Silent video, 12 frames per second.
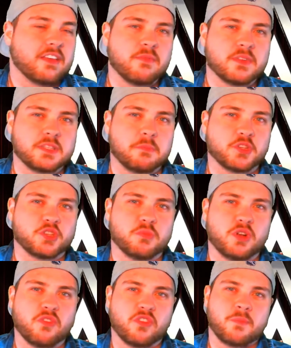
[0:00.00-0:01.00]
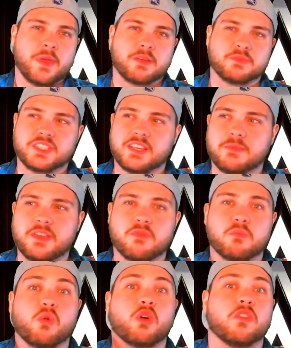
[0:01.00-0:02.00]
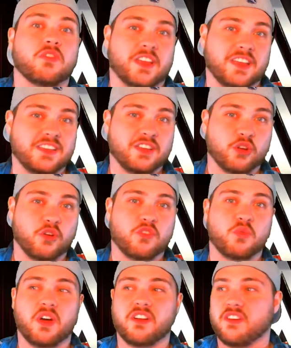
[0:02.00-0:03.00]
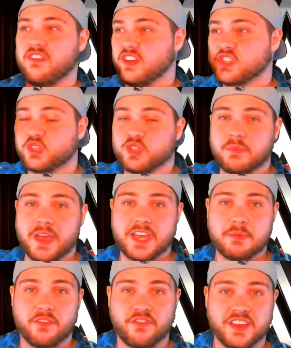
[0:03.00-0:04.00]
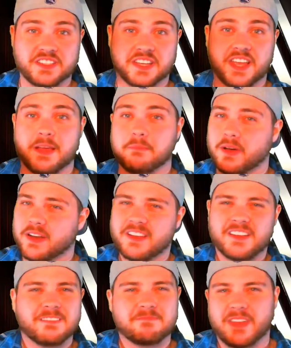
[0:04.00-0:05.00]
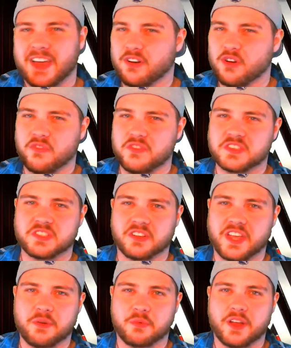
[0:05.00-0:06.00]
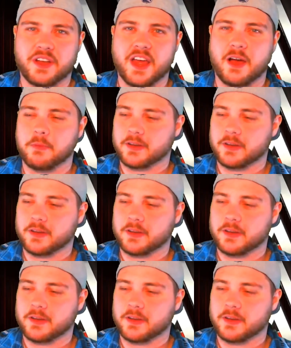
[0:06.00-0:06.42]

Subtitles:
Give him a submission maneuver to make him seem even more of a hero if you want to eventually make him a face again, but I don't know if you still can right now.